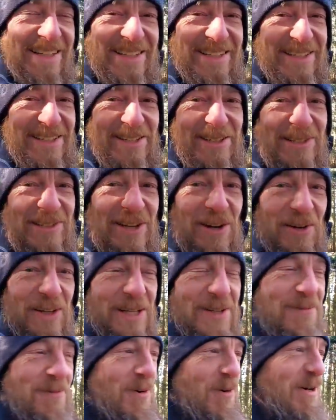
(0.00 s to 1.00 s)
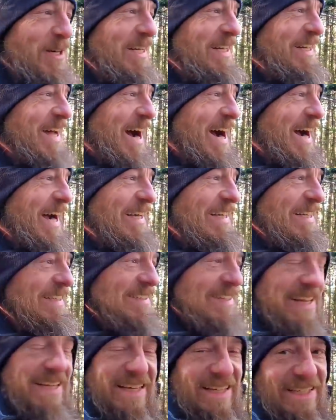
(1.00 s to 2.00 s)
the dude's only 49.
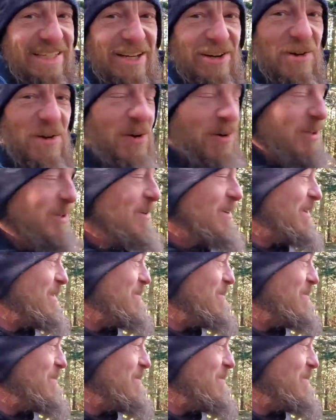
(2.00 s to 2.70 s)
He's like a year older